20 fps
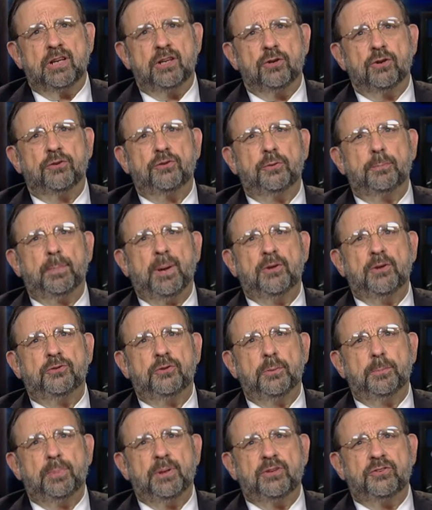You're
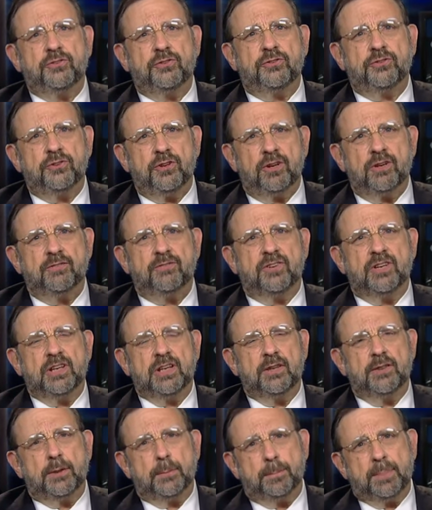supposed to be
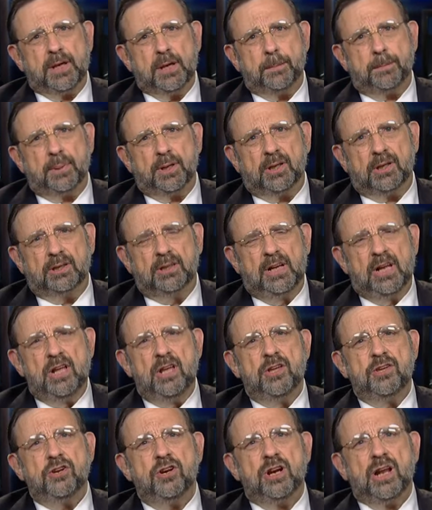serving the people,
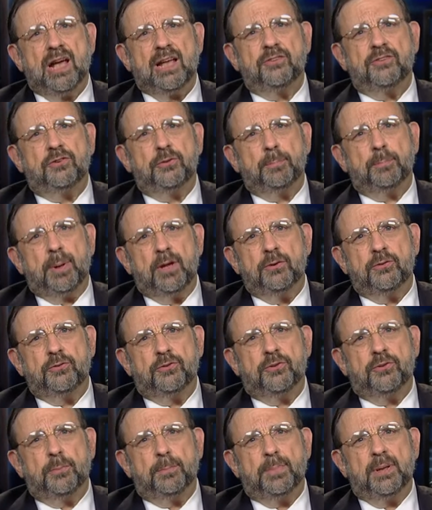you're hmm. not
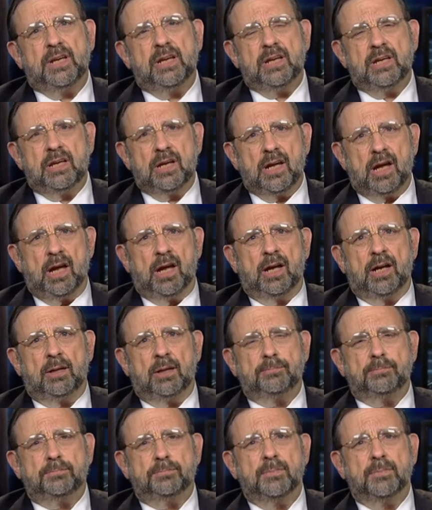supposed to be
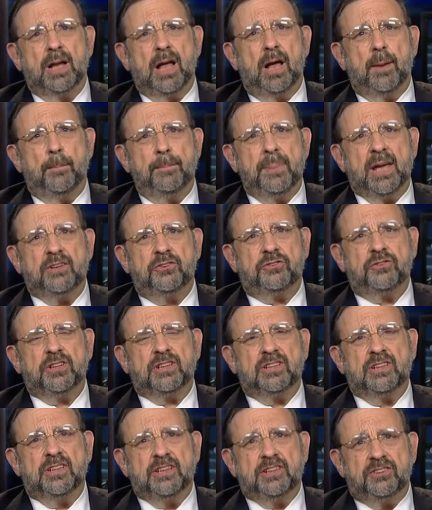um, uh,
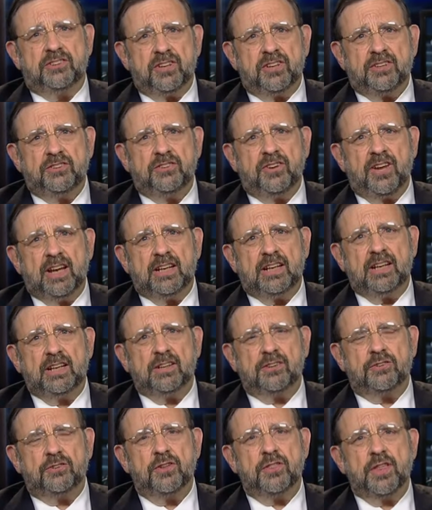basically
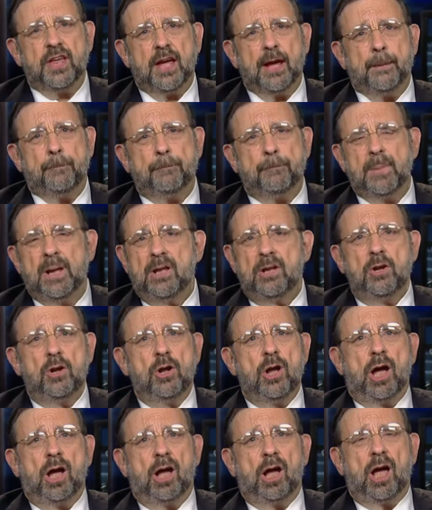dictating to them
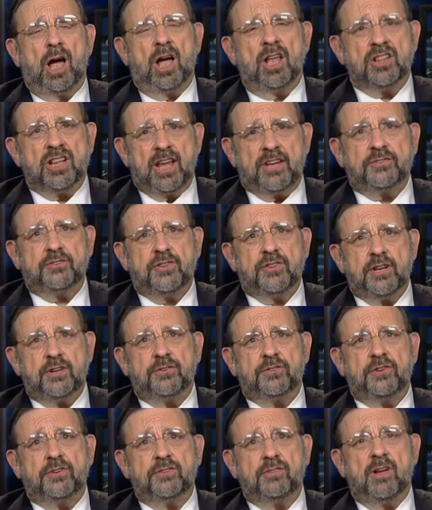uh, unless
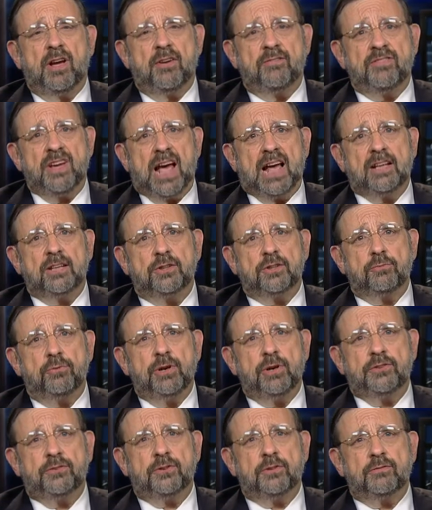there's a, a valid
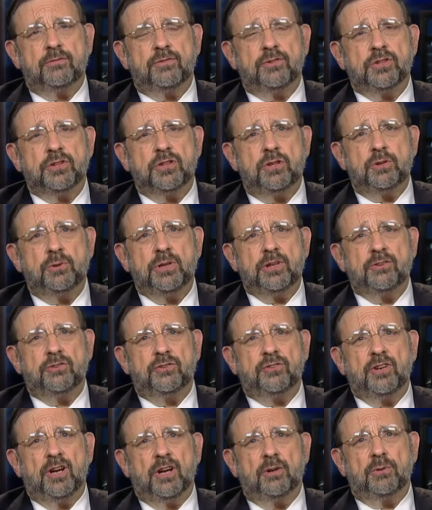reason for doing
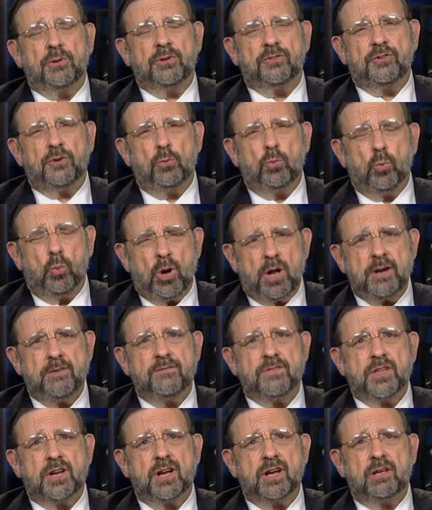so. And so, one
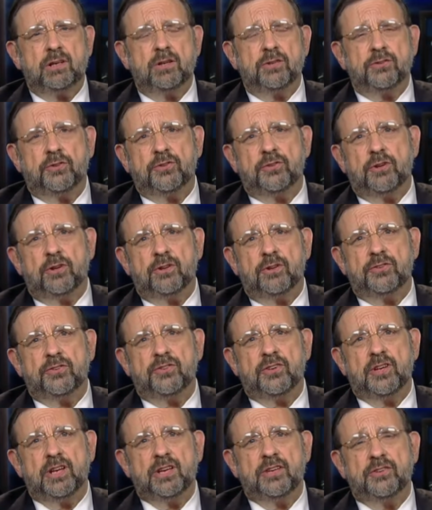of the
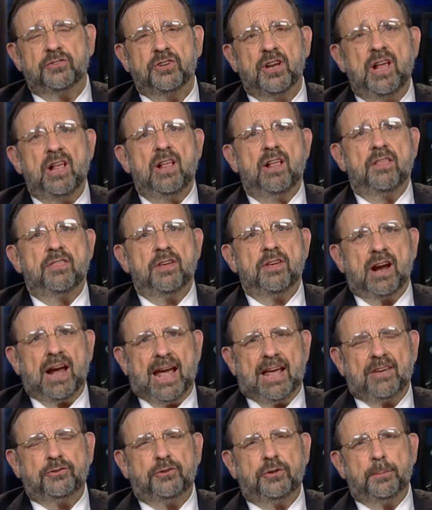concerns is there
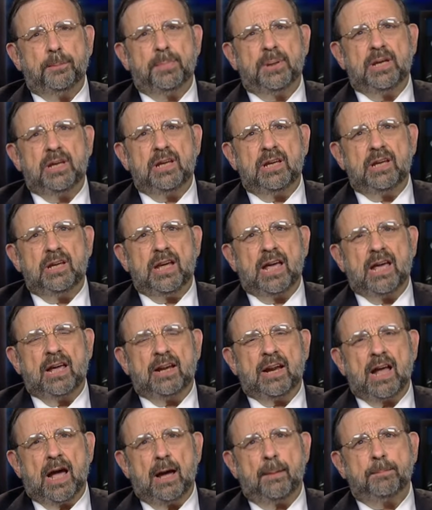has to be
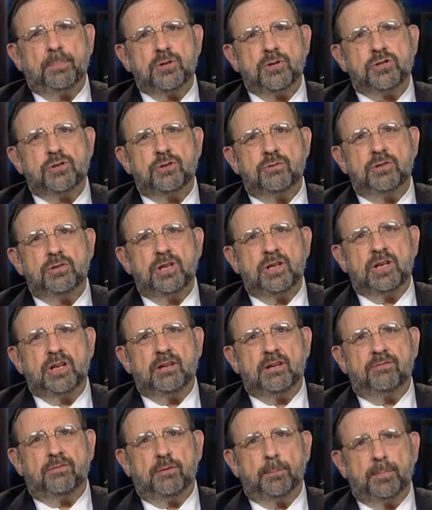an
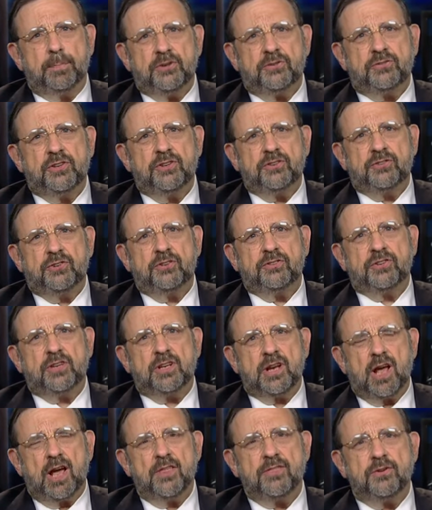opportunity for businesses
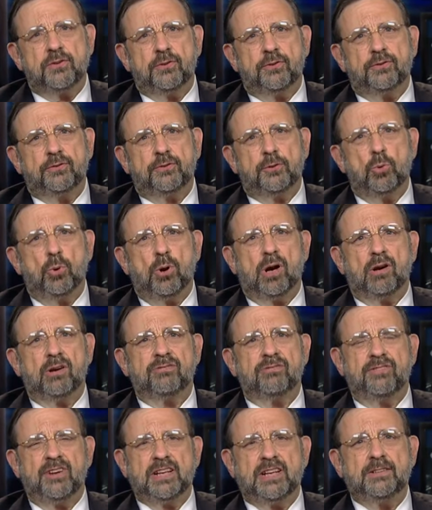and others who are
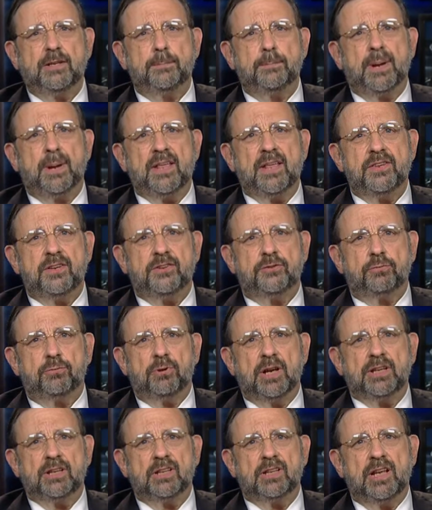affected by these
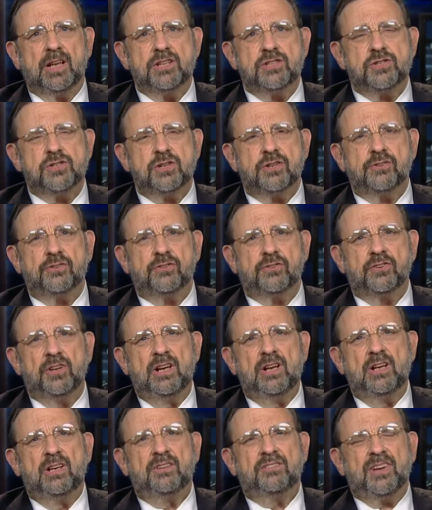regulations
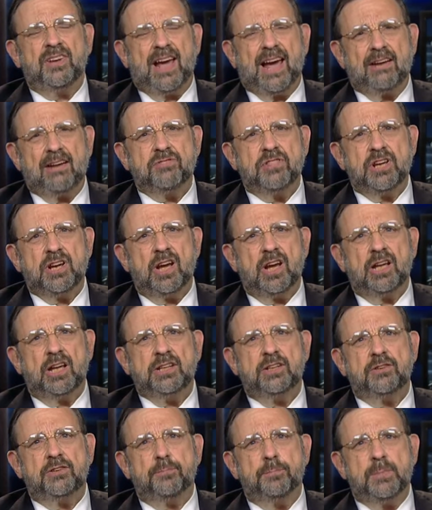to have the
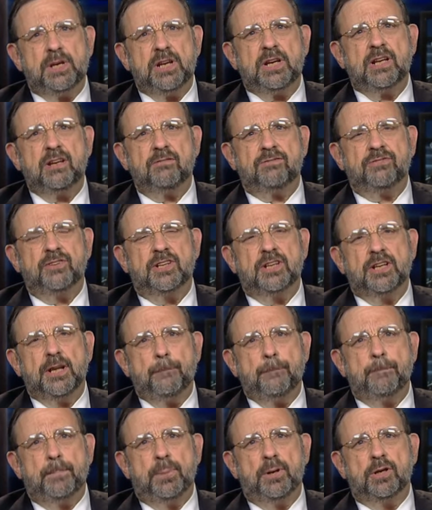kind of meaningful
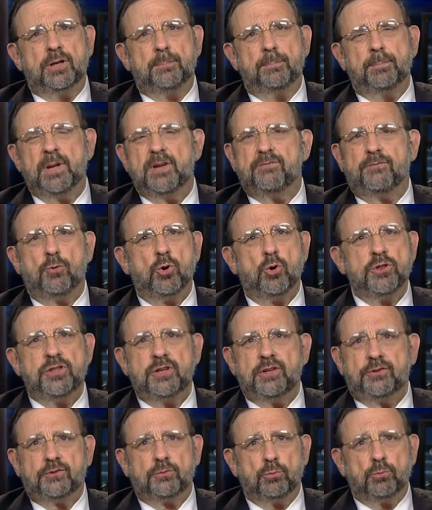input before
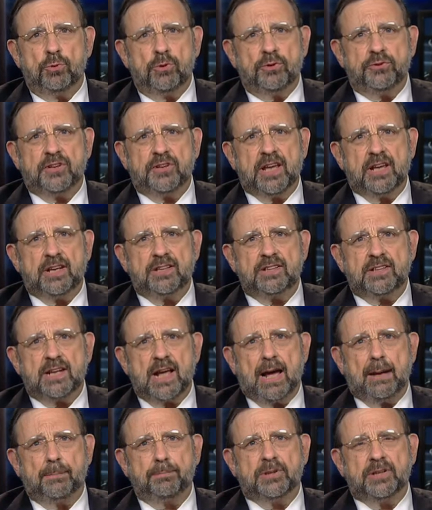these rules get
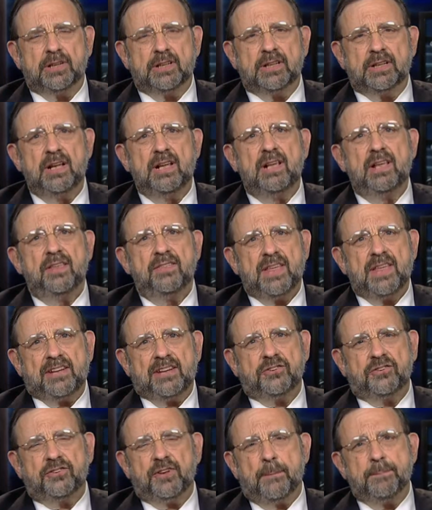adopted.
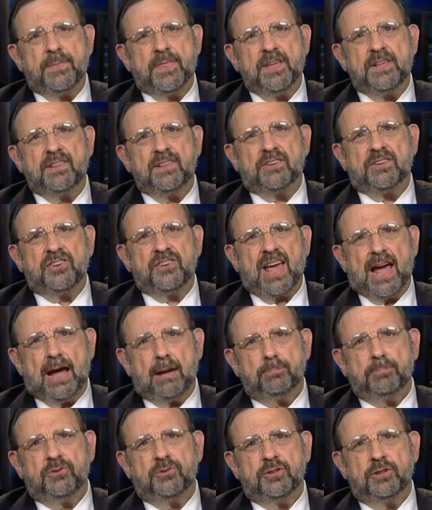That's something that's
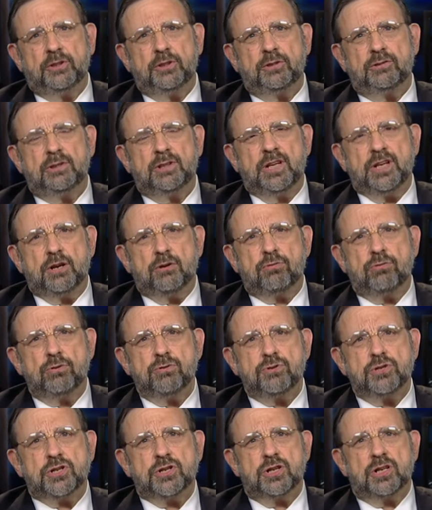absolutely
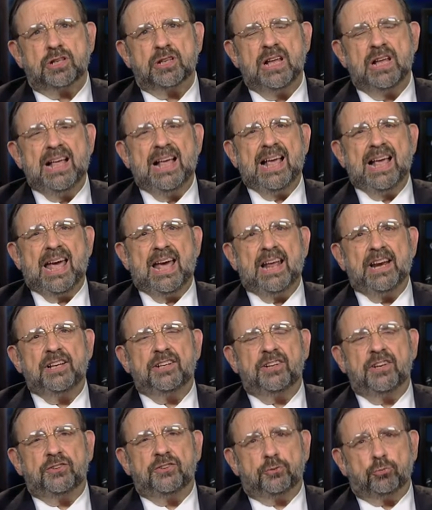crucial, and
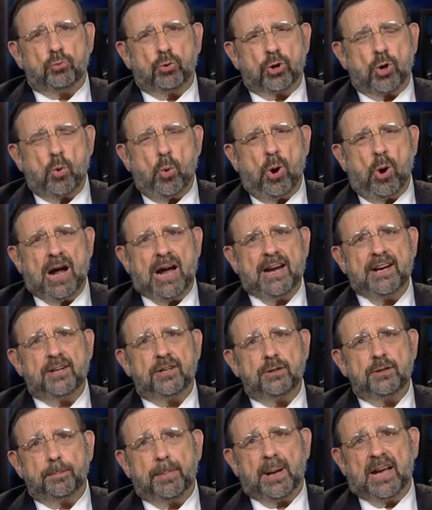it is
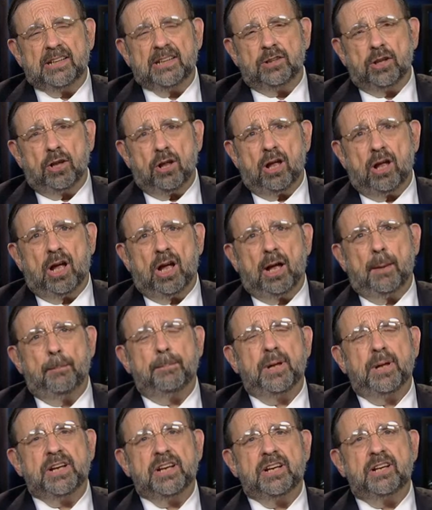required by law,
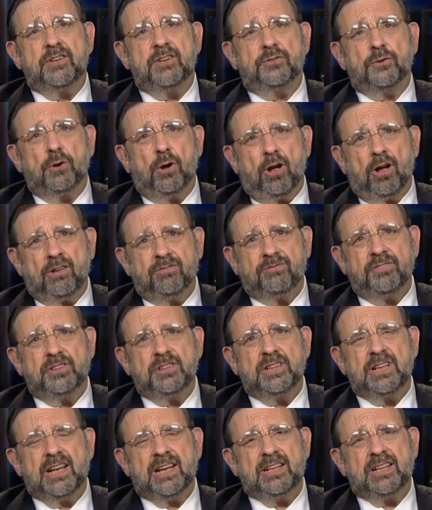but it is
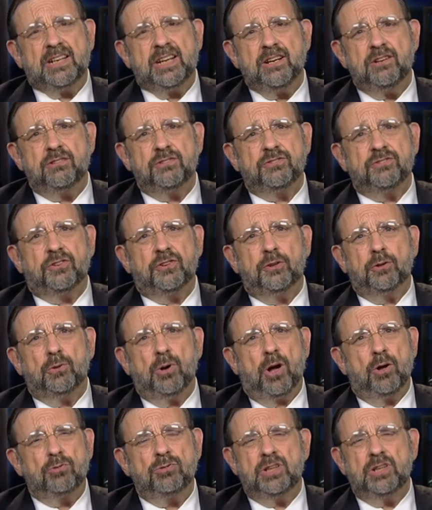often adhered to
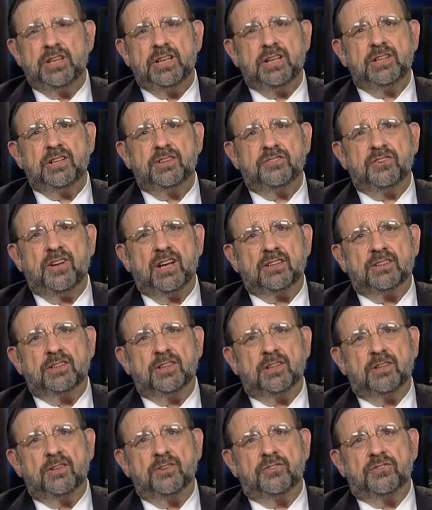only in a
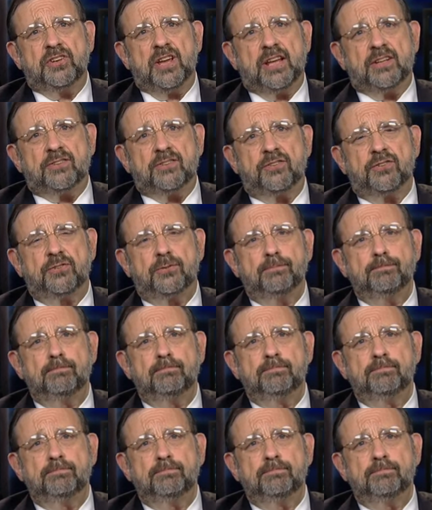technical sense.